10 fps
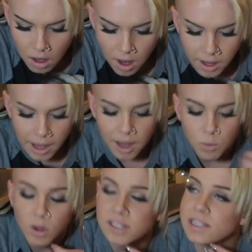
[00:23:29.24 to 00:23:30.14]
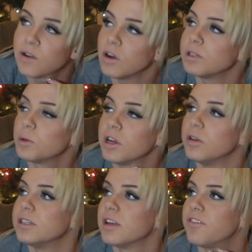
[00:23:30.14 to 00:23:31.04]
Again, what steroids were you
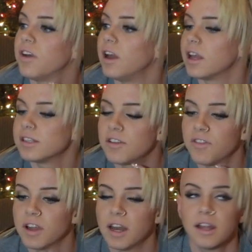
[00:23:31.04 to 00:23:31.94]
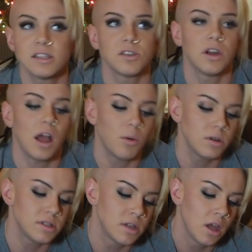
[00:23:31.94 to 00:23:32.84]
using? Fine, I guess I'll fucking answer it. I
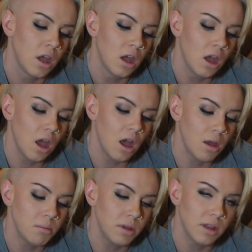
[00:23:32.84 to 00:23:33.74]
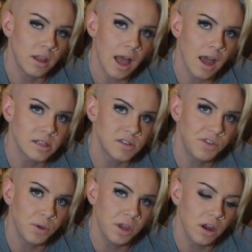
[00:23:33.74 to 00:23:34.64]
was, in the last
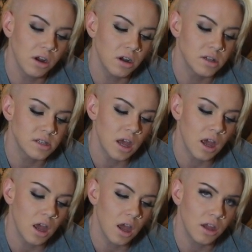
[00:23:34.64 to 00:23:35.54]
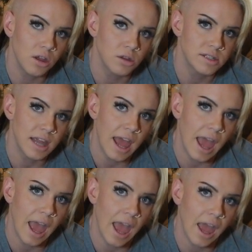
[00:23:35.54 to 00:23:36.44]
few years, I used
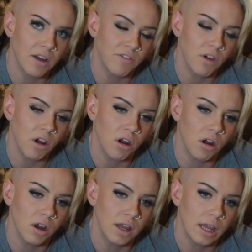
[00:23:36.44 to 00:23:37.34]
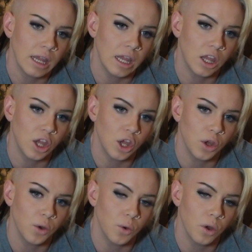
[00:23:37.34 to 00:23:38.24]
Anavar,
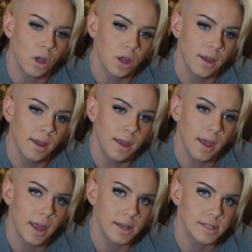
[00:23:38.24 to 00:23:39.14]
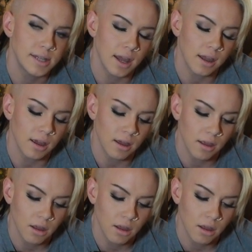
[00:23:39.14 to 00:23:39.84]
EQ, and Deca.